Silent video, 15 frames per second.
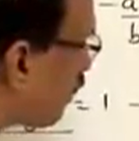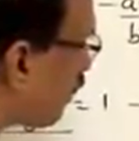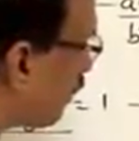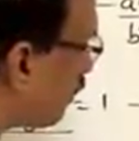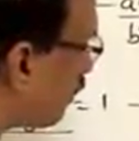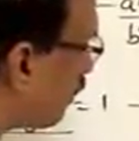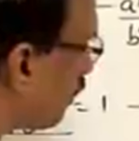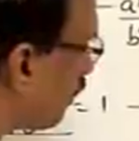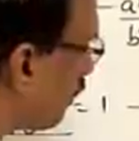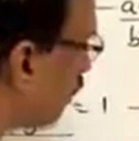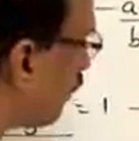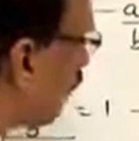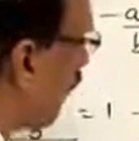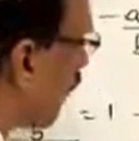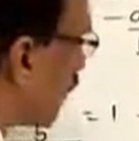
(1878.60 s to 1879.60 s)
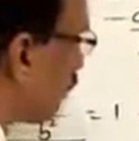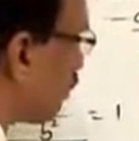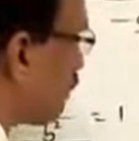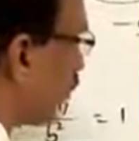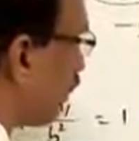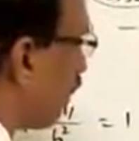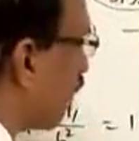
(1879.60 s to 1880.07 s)
y2 if you
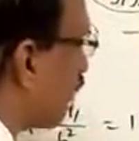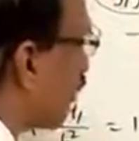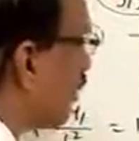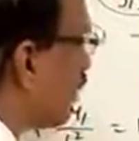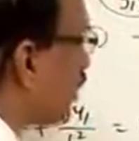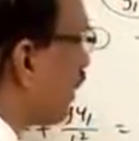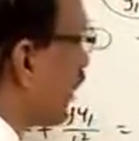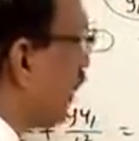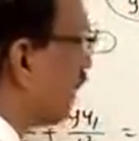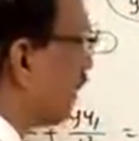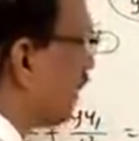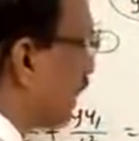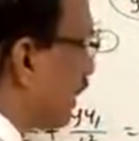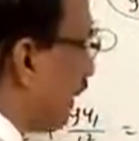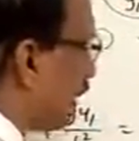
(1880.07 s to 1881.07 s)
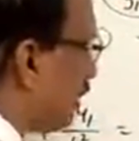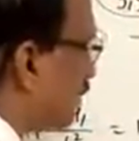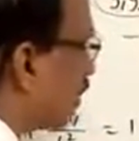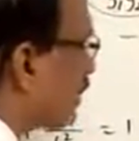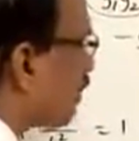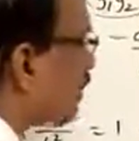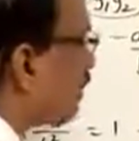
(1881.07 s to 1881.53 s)
draw the tangents.
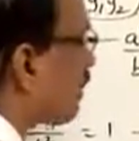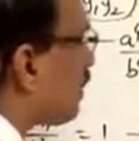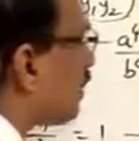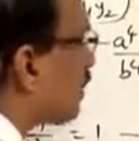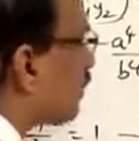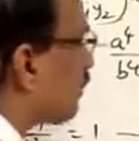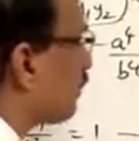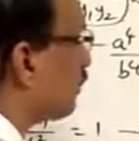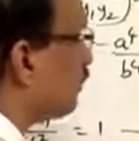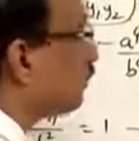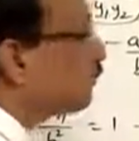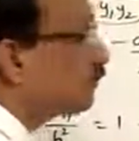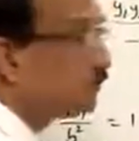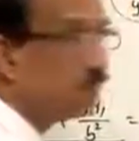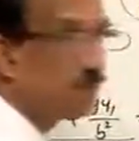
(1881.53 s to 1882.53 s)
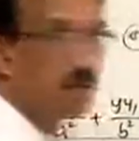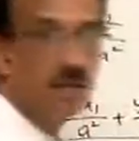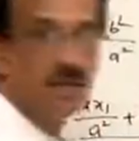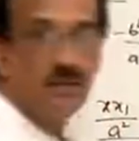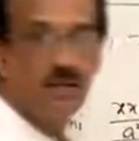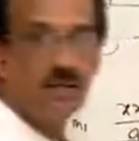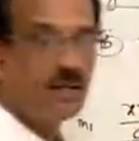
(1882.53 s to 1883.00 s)
If
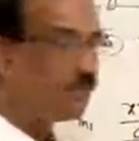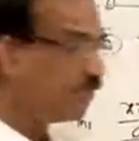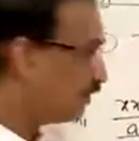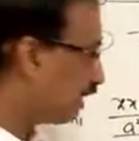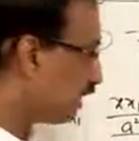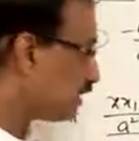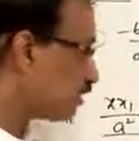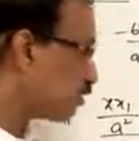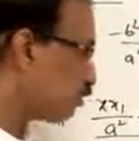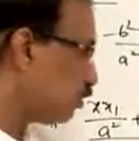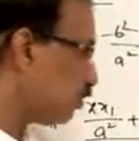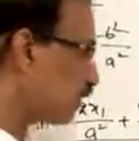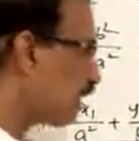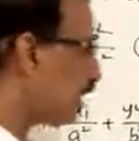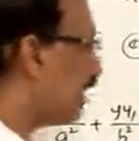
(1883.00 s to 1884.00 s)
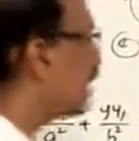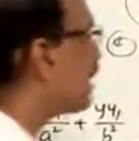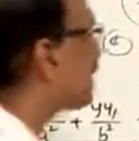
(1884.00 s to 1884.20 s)
these two chords are